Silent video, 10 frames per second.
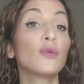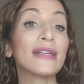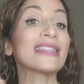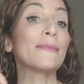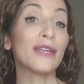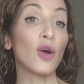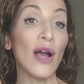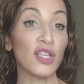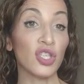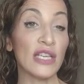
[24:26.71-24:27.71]
You guys let me know
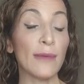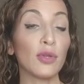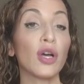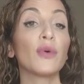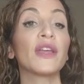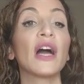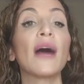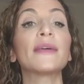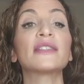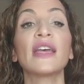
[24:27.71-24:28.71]
actually down below in the
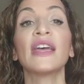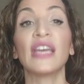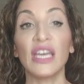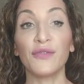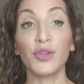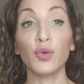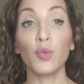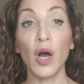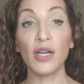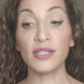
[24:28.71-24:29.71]
comments if you
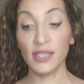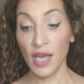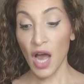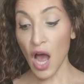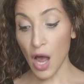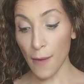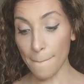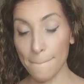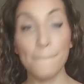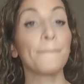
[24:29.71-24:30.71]
want
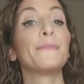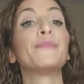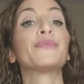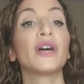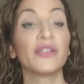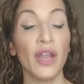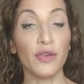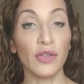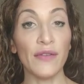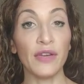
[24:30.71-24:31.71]
um,
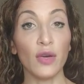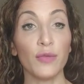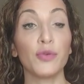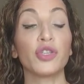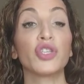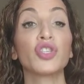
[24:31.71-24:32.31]
another live video with Poochie.